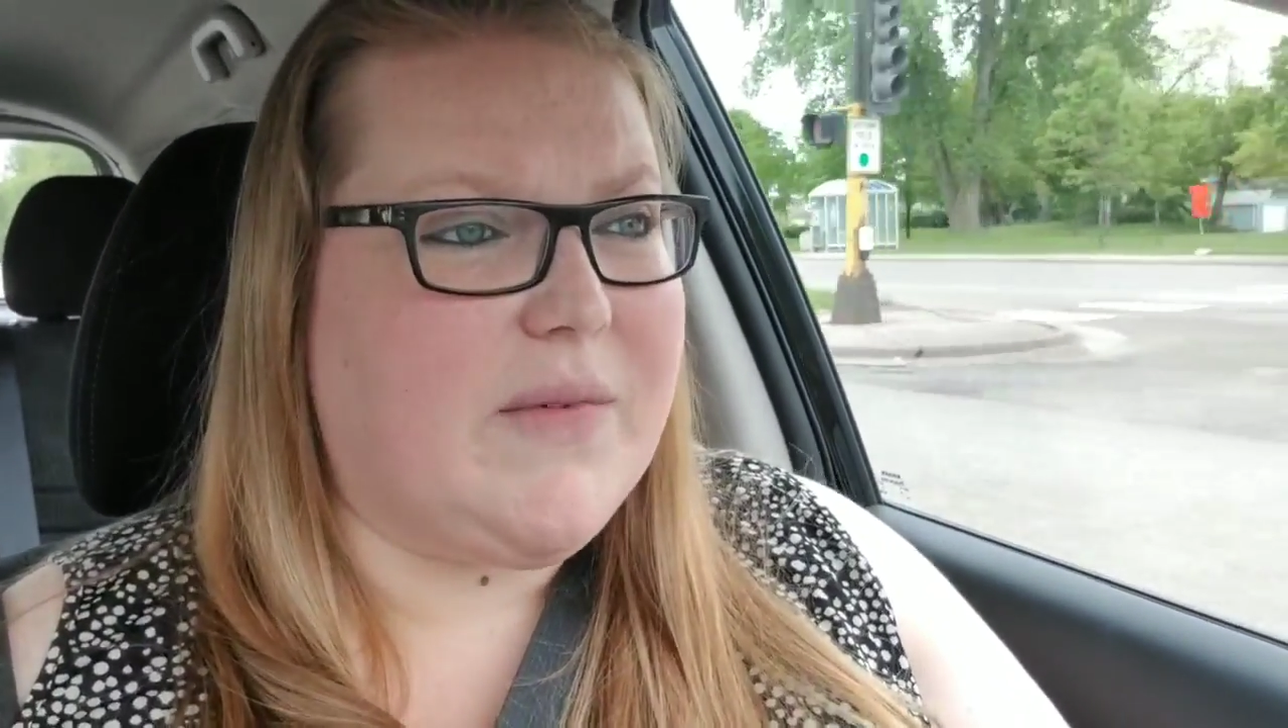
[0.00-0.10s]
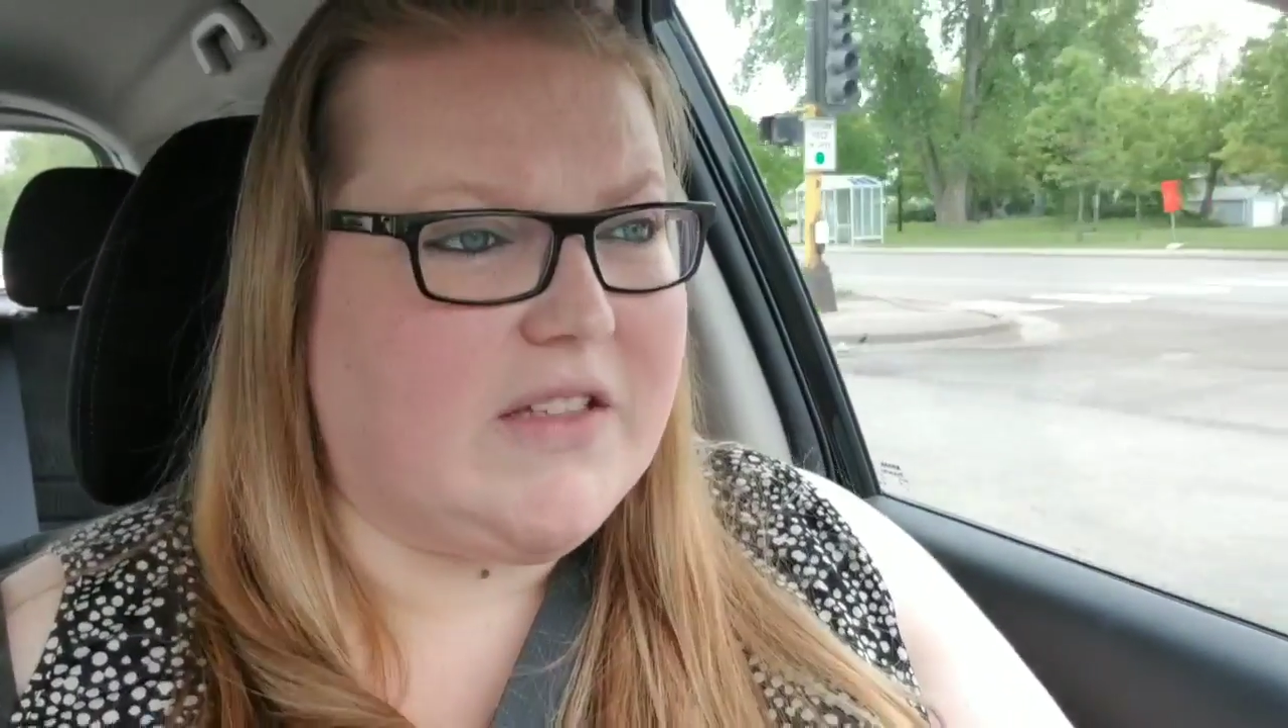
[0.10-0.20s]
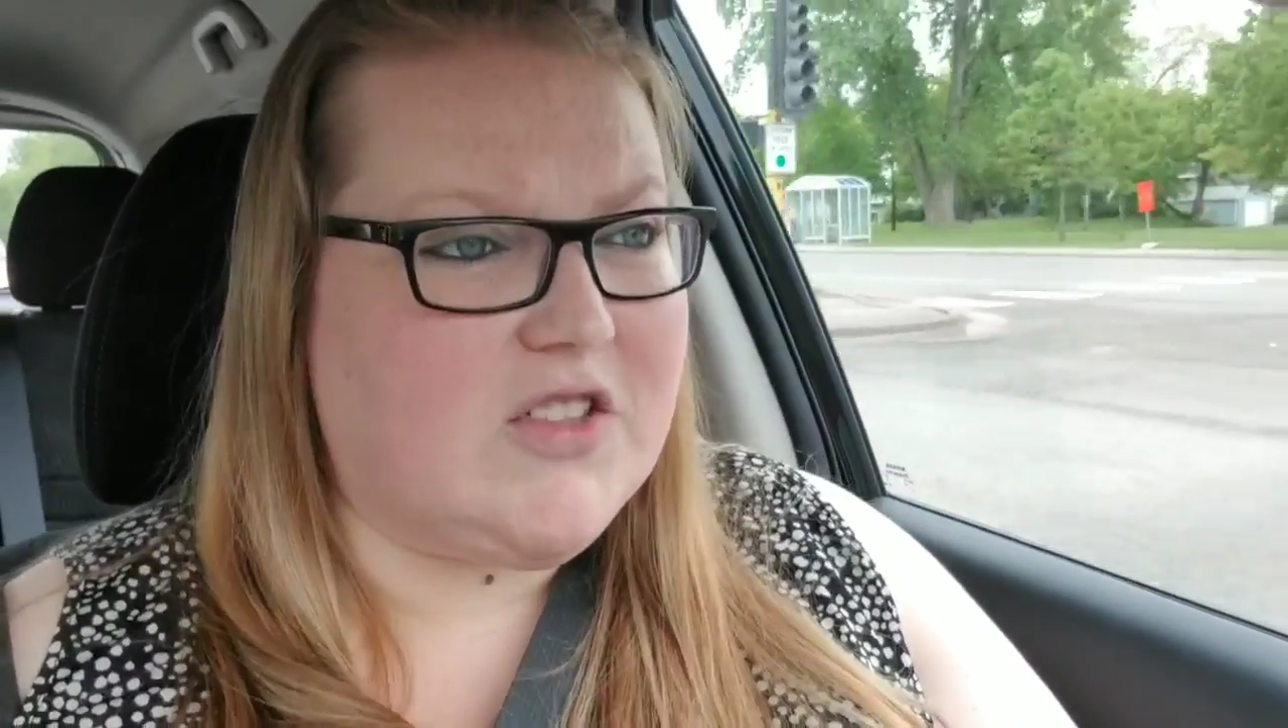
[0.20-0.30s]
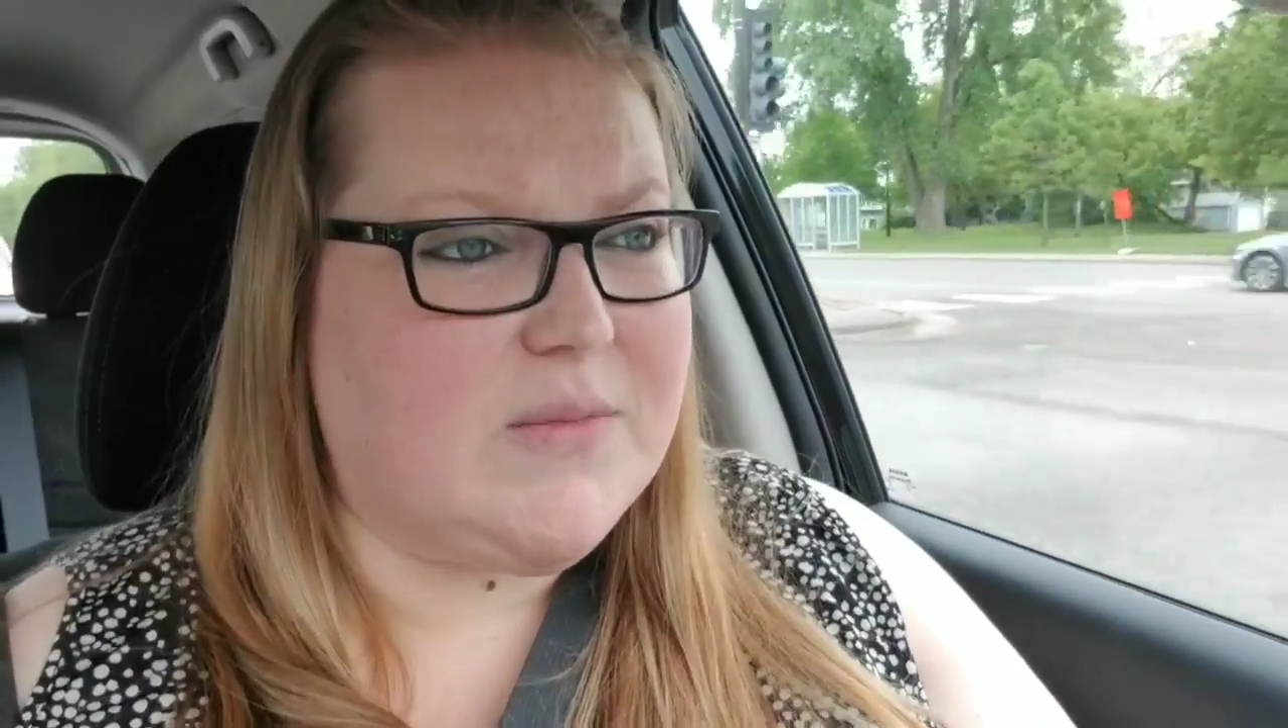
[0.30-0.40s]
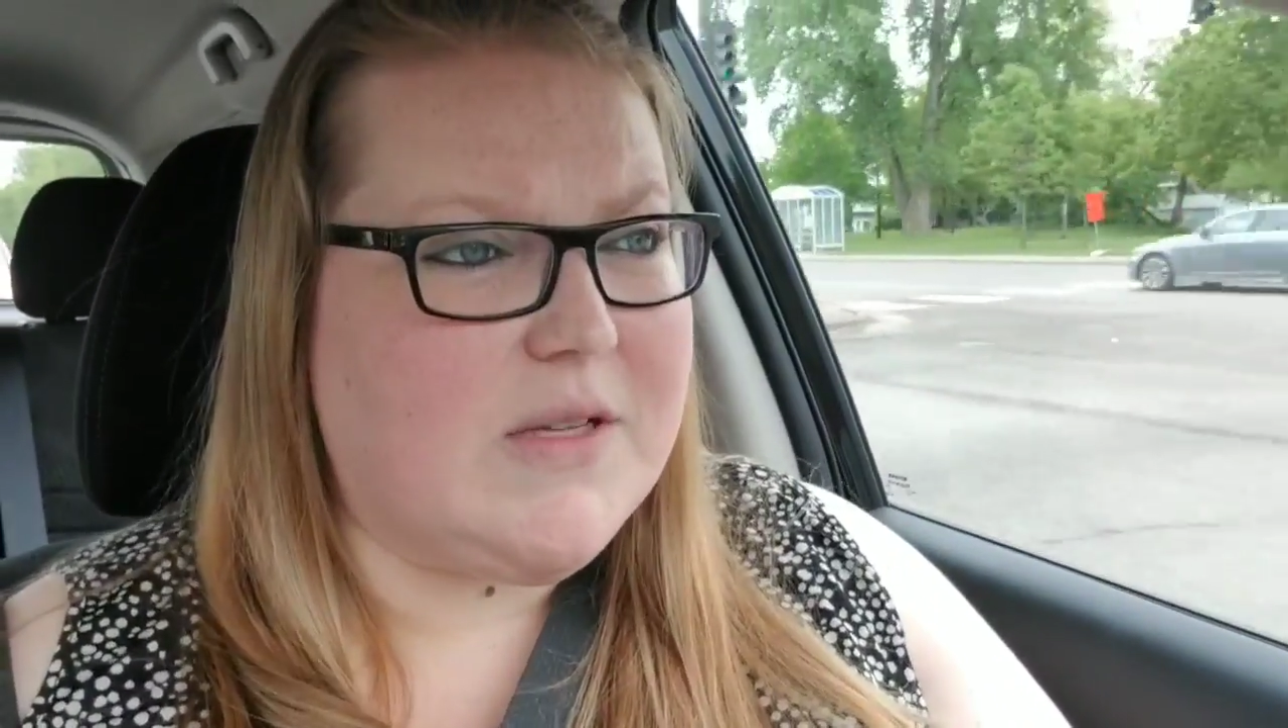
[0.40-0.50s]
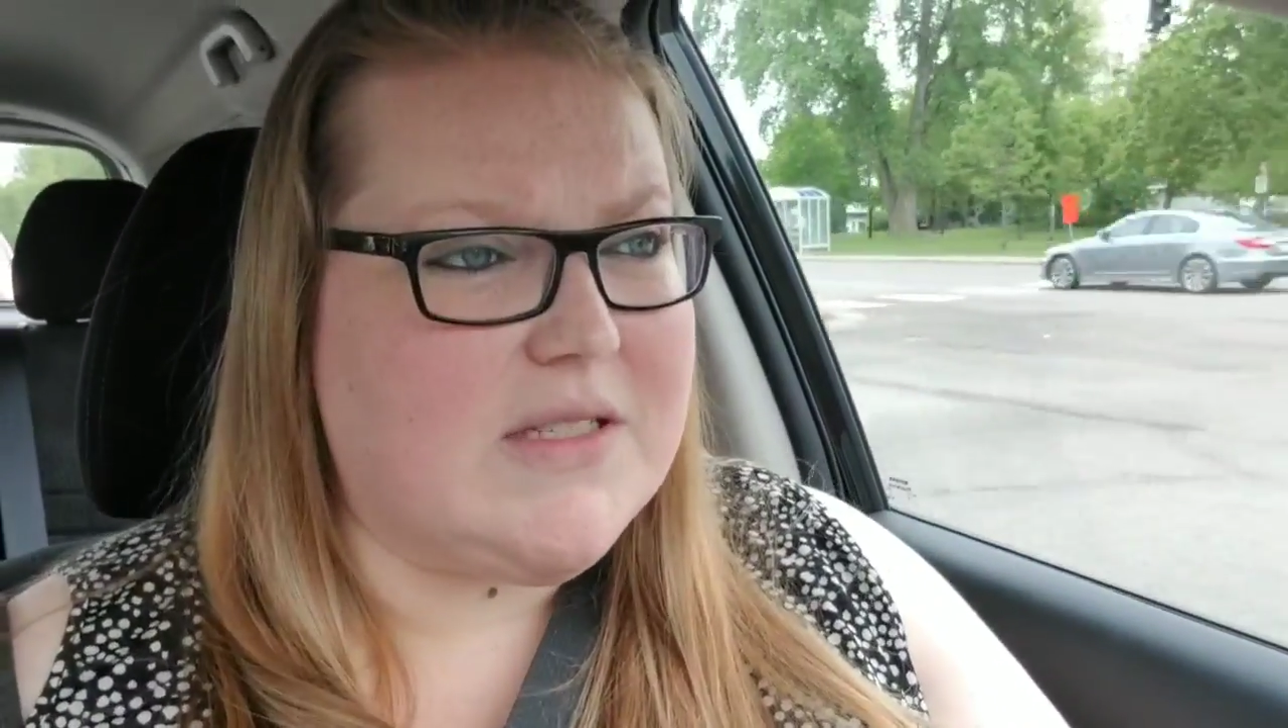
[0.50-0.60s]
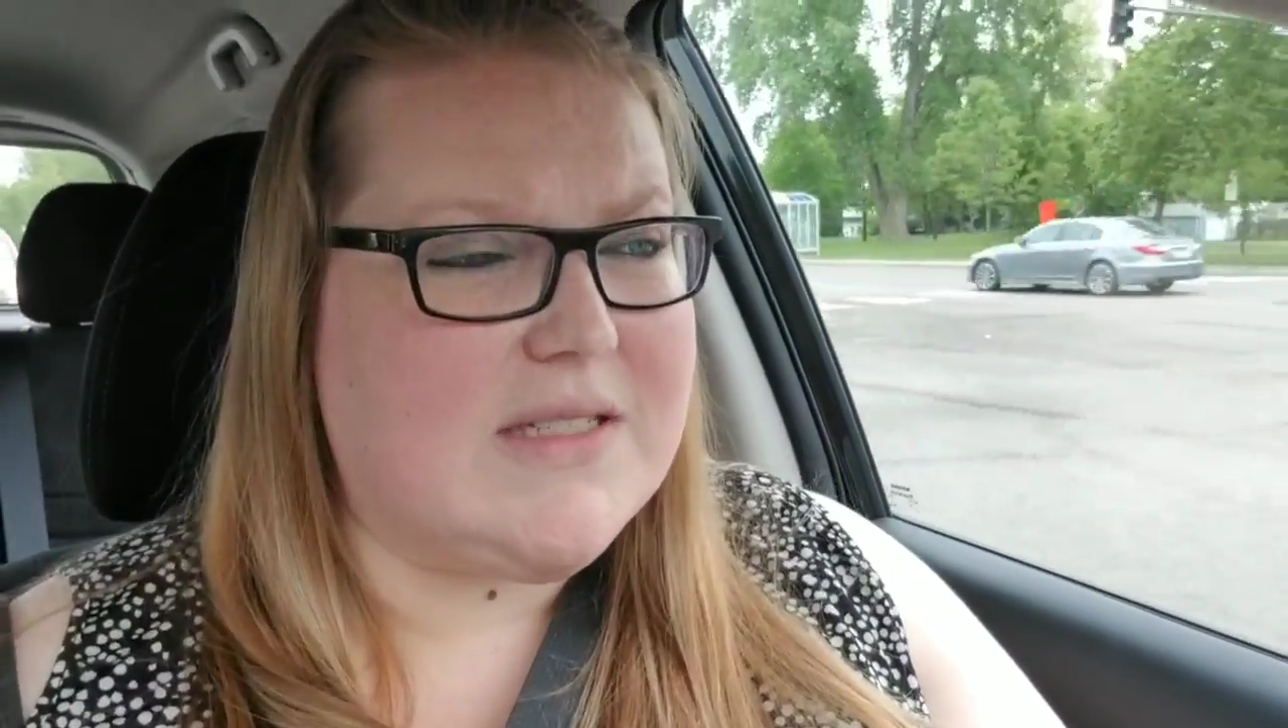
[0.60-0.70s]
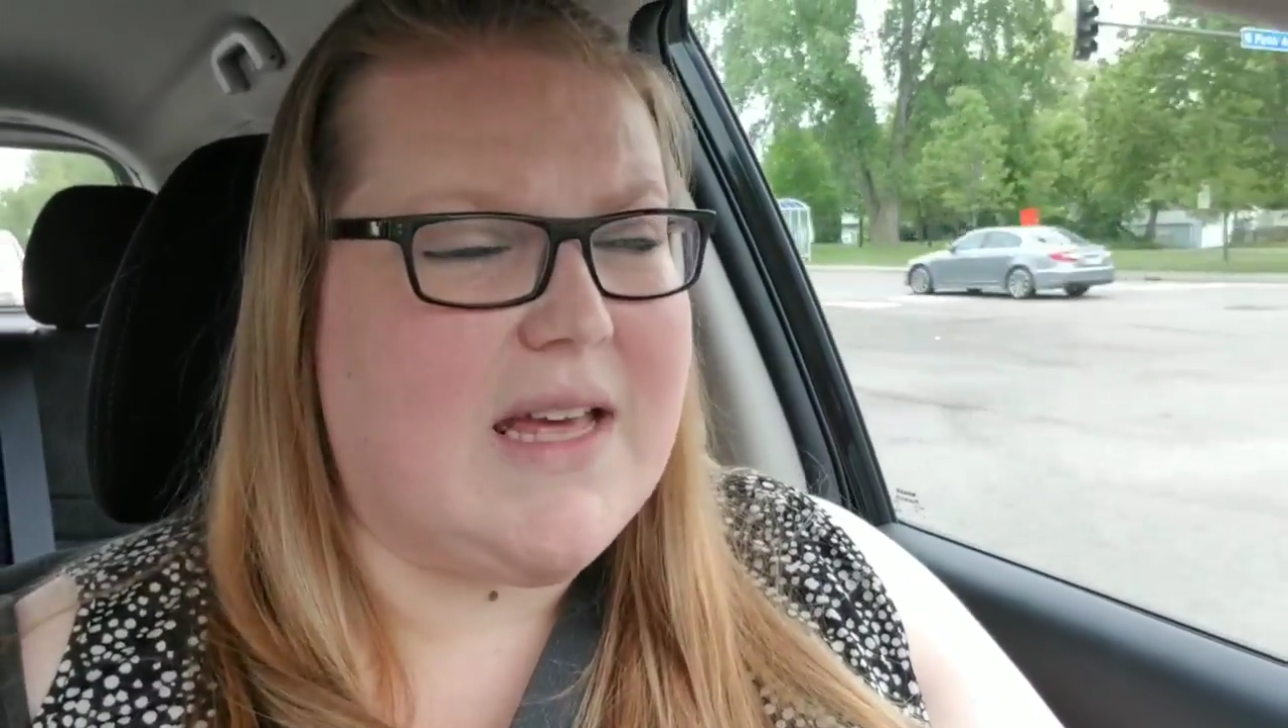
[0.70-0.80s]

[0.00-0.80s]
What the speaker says: vegetables in